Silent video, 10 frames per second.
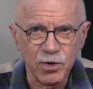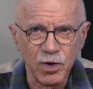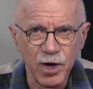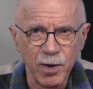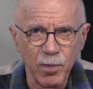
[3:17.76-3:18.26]
to
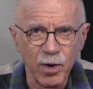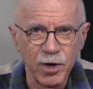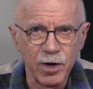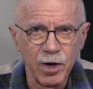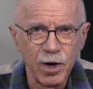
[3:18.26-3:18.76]

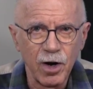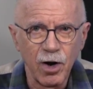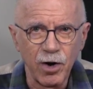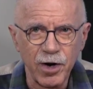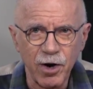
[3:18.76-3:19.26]
collaborate
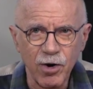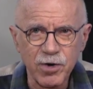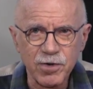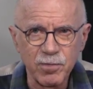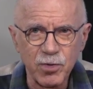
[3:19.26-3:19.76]
on
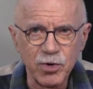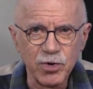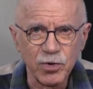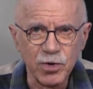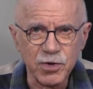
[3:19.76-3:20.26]
areas of
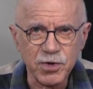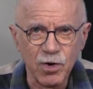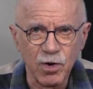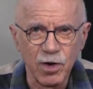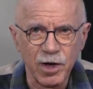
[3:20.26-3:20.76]
mutual
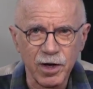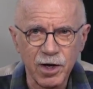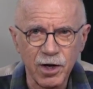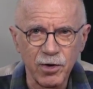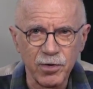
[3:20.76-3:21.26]
concern like
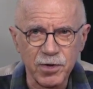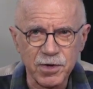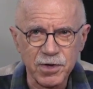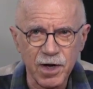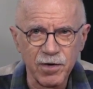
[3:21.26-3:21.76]
health
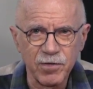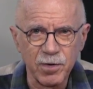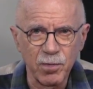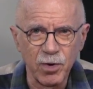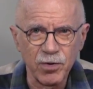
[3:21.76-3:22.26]
and
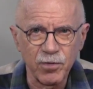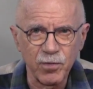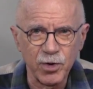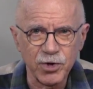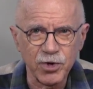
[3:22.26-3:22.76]
safety, both of
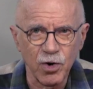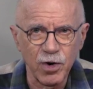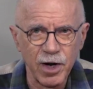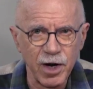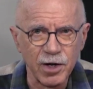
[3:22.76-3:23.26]
which are
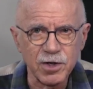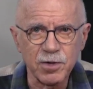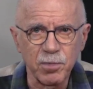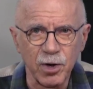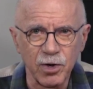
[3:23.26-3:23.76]

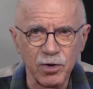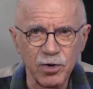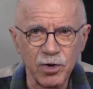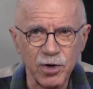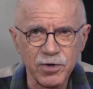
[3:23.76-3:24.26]
enhanced by
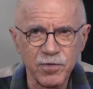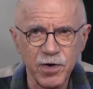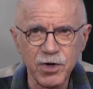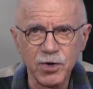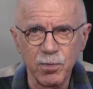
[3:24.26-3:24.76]
good
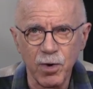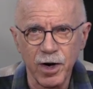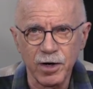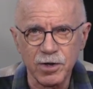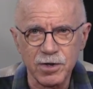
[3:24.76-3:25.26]
conservation
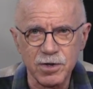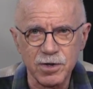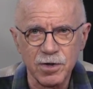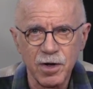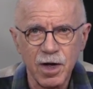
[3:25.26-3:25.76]
practices.
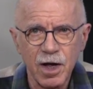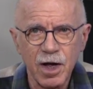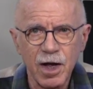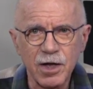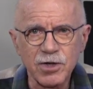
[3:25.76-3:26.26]

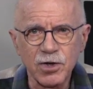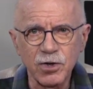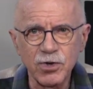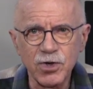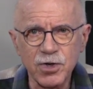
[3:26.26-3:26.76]
And
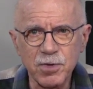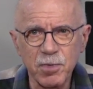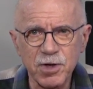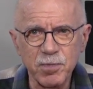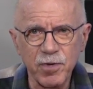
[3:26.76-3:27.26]
solutions
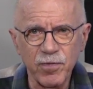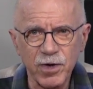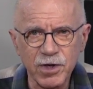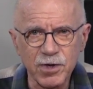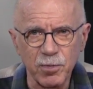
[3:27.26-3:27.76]
must be
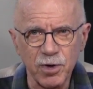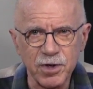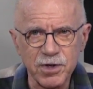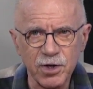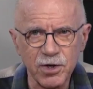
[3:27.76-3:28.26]
flexible,
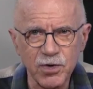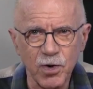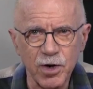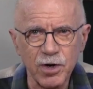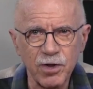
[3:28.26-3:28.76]
as
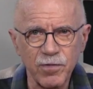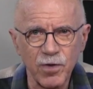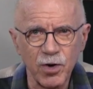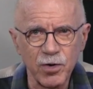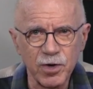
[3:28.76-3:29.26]
illustrated in the
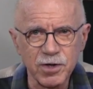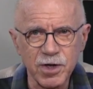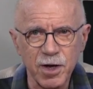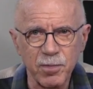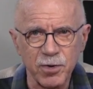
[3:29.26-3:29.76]
following
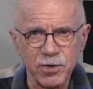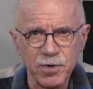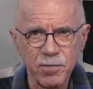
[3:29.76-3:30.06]
examples.